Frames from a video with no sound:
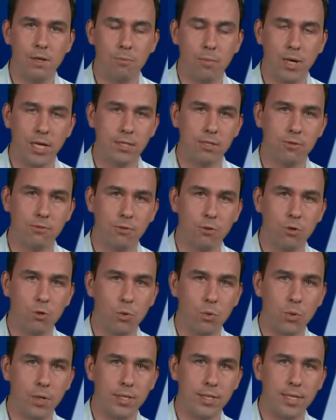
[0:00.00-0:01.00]
parts of
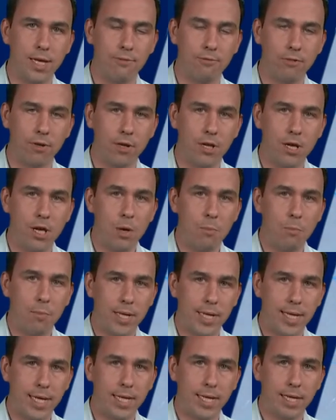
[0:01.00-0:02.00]
Cornwall and Devon
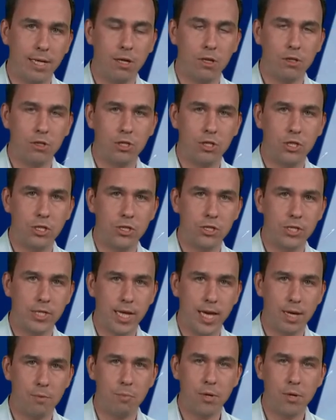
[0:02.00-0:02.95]
beginning on Tuesday.